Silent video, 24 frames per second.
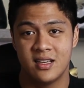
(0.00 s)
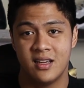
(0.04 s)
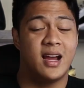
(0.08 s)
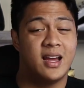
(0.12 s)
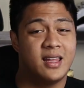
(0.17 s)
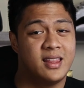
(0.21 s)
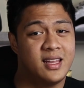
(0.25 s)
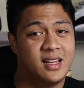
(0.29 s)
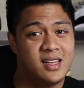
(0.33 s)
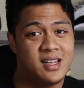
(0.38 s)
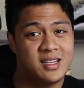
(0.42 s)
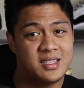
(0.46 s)
I
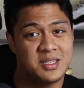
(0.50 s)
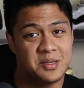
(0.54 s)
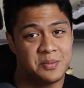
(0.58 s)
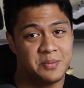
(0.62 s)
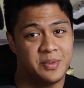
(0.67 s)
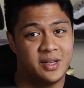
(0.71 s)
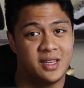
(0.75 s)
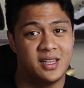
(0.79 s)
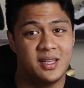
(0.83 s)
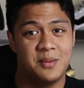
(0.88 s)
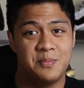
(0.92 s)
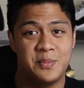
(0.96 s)
think that's a
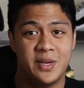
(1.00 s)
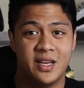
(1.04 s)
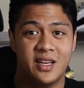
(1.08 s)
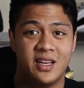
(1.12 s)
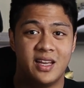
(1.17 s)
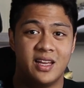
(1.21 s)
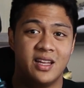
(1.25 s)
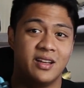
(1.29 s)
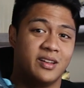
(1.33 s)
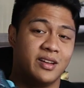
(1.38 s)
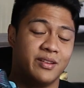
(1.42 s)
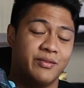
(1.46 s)
pretty big
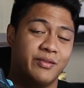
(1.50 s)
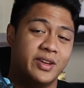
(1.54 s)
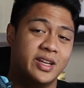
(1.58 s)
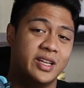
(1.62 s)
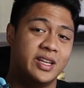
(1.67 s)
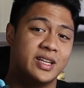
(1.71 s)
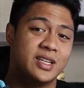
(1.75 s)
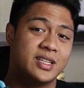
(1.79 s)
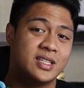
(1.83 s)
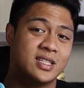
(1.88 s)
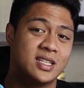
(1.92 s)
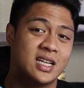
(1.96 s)

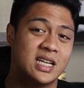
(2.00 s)
inconvenience,